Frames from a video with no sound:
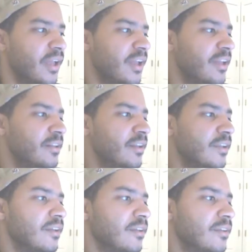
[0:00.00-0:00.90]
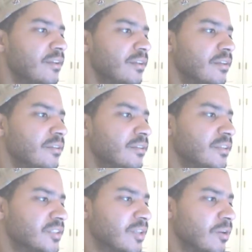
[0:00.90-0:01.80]
And
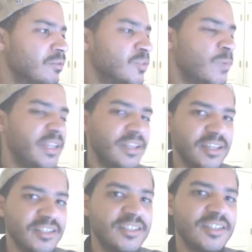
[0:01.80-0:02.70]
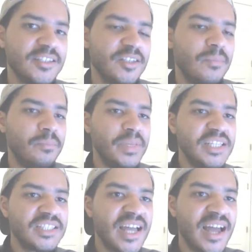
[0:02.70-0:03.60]
the song Sweet Kisses is the
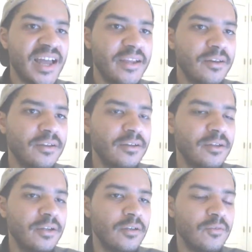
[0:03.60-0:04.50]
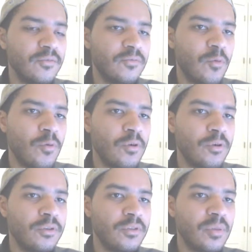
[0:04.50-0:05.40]
B-side
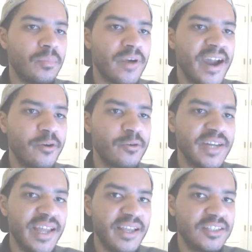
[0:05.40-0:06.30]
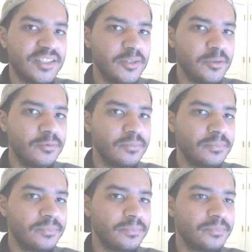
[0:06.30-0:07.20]
for the Brighter Day single.
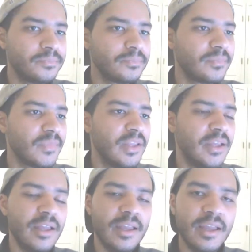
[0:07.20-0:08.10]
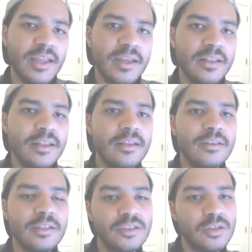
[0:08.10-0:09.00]
And
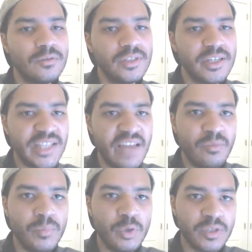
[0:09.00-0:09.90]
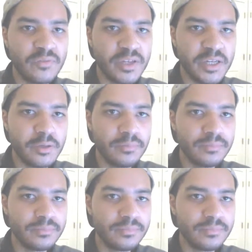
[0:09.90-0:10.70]
this song does have a music video.